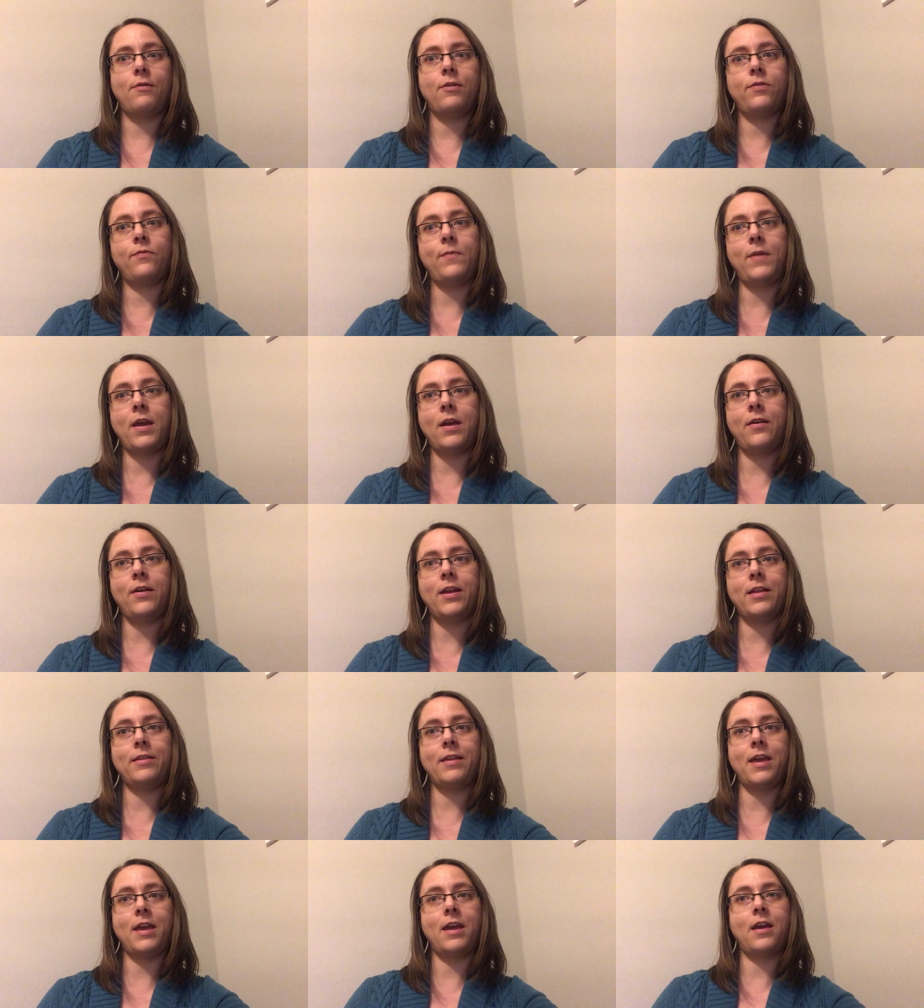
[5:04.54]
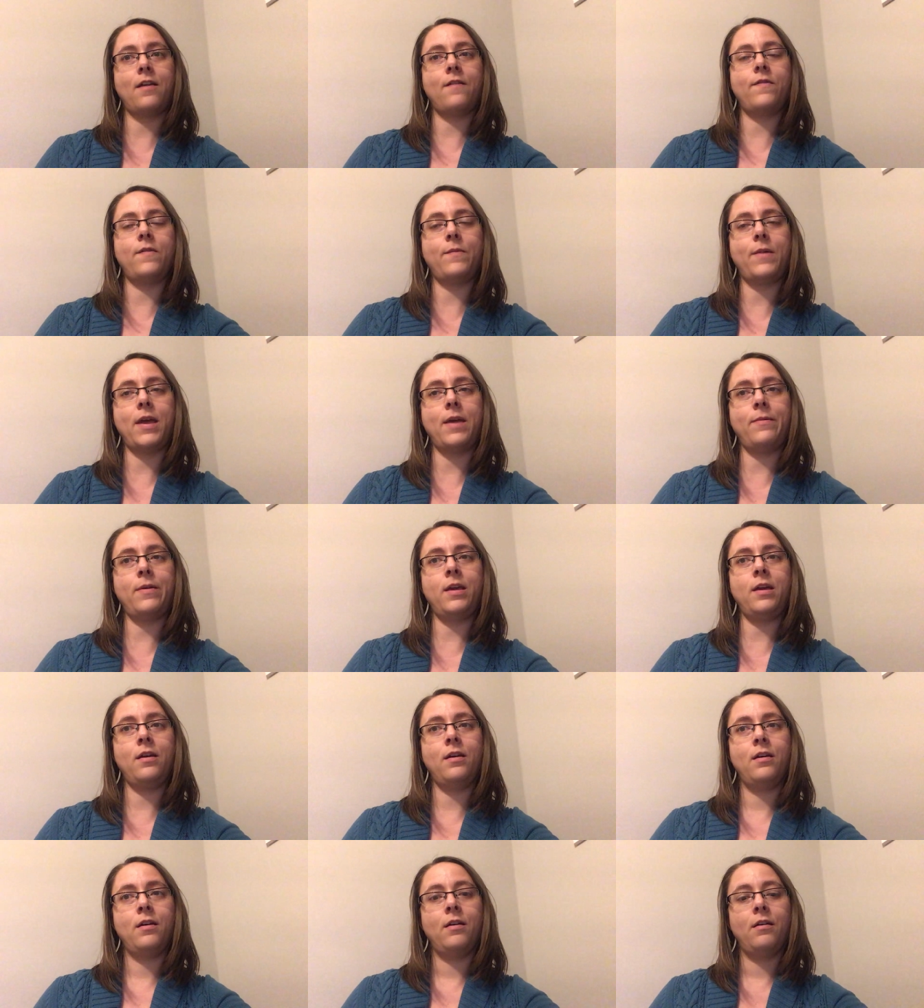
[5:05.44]
with Mary and take care of the
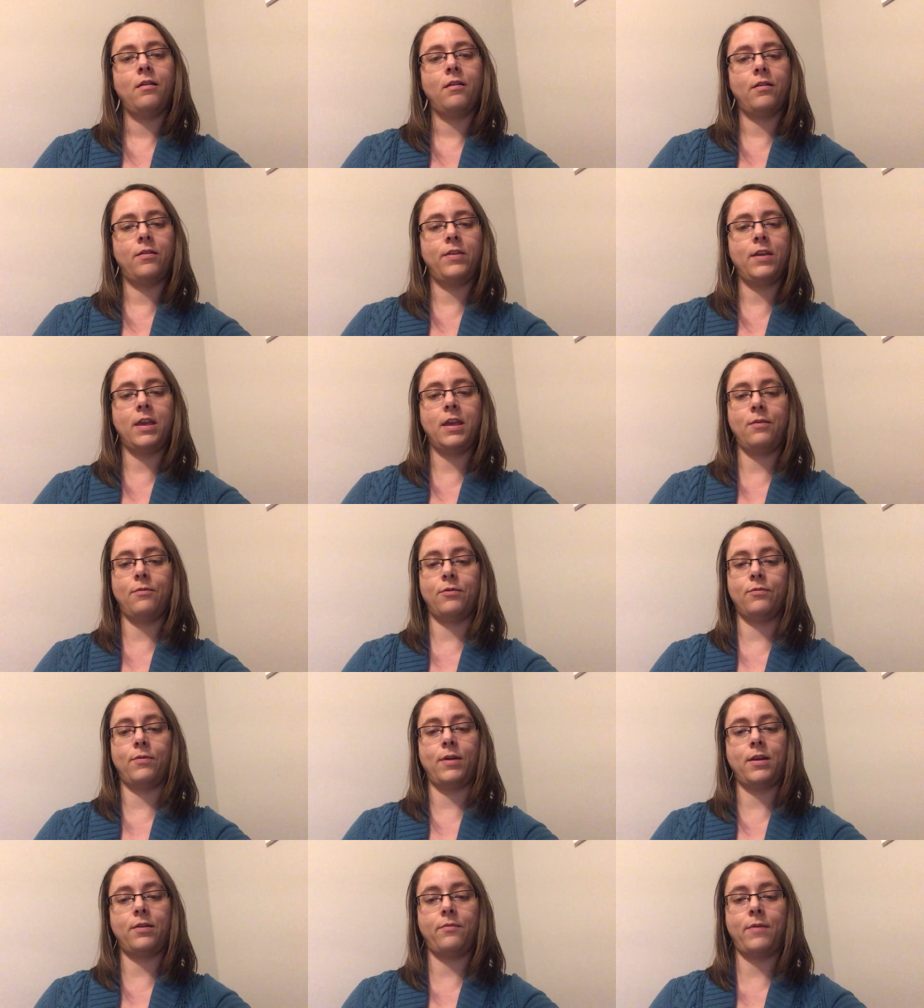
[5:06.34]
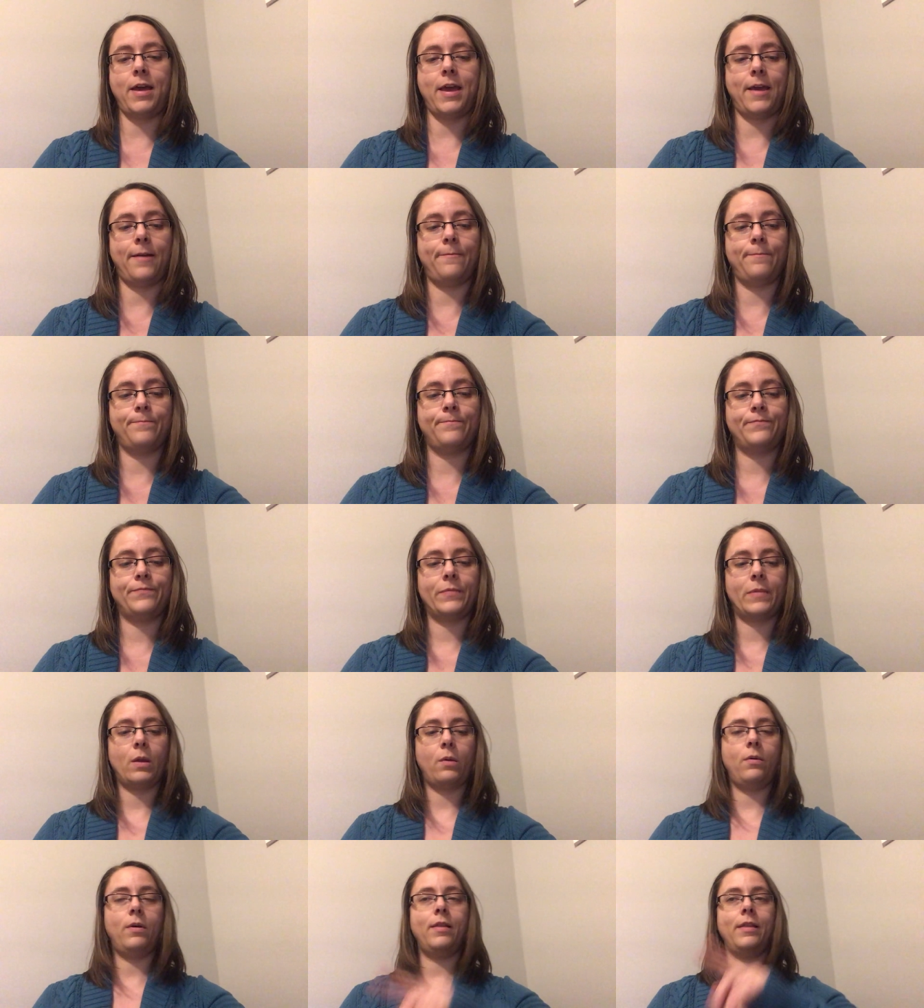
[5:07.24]
baby? Or do you think he would run away?
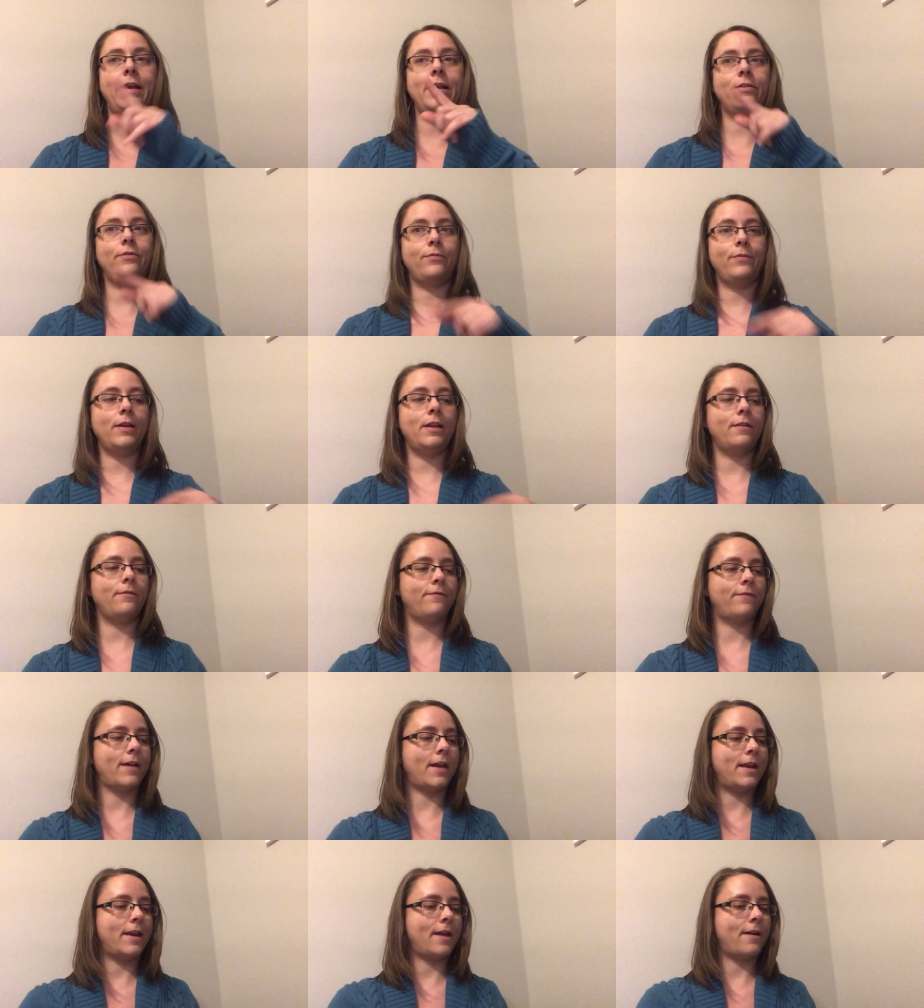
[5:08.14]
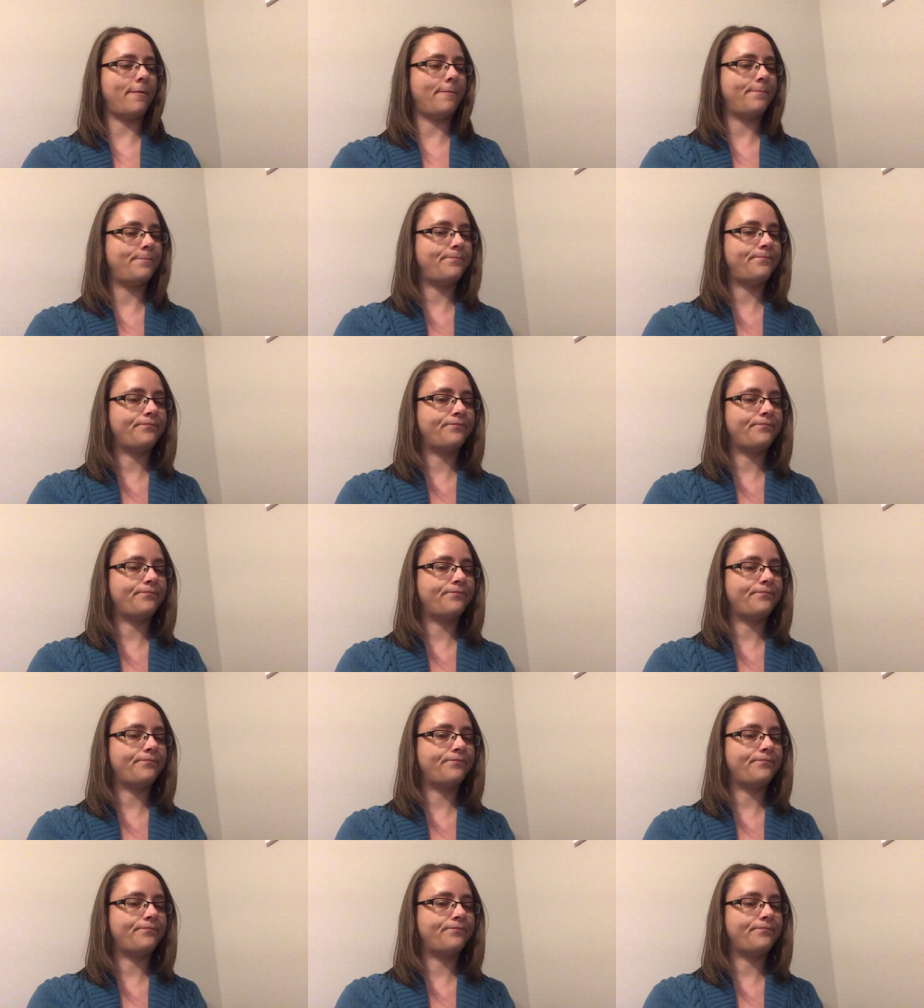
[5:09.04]
Well, let's read and find out.